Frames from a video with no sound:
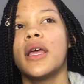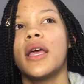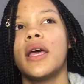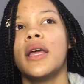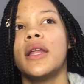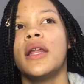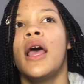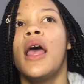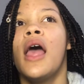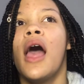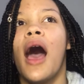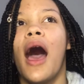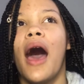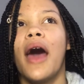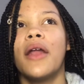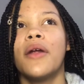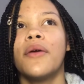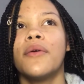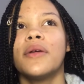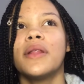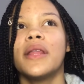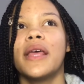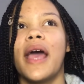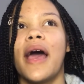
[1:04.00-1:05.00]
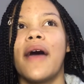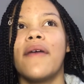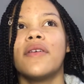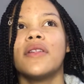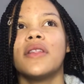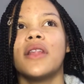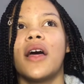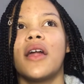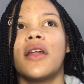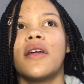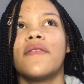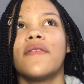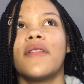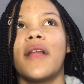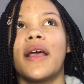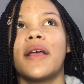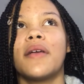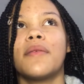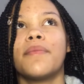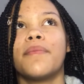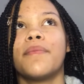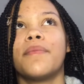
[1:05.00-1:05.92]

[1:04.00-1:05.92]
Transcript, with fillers: And I don't really have a lot of like